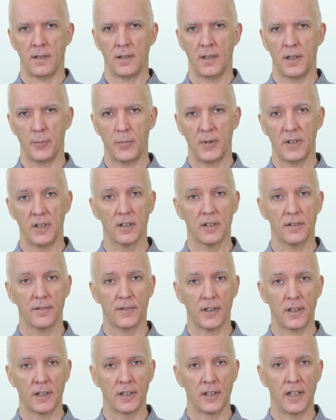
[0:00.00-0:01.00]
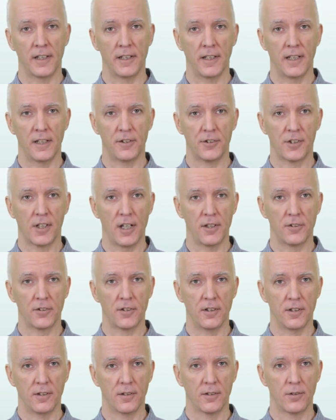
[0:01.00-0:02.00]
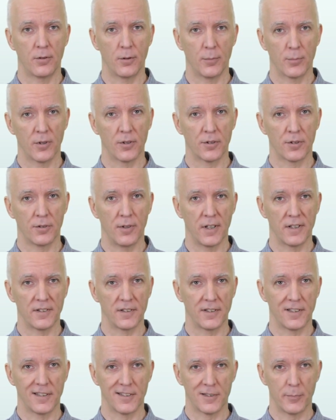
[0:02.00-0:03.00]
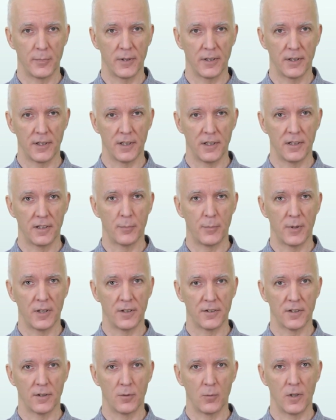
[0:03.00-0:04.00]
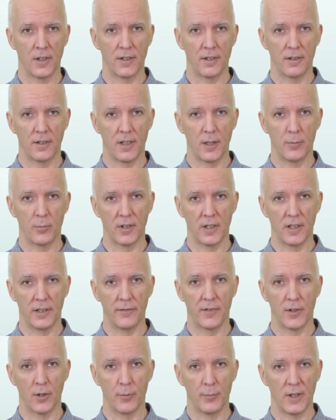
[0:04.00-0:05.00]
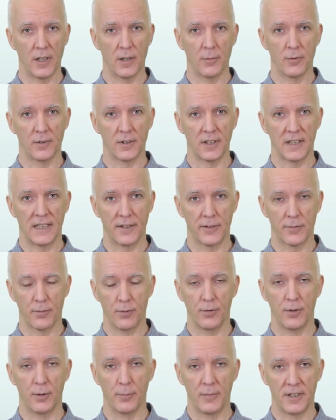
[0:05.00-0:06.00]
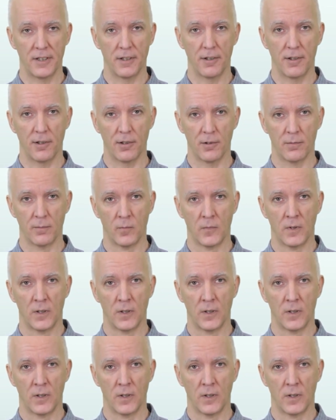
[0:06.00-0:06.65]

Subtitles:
The appeal of online education to a person who has a disability depends on whether they believe they'll be able to get through the material.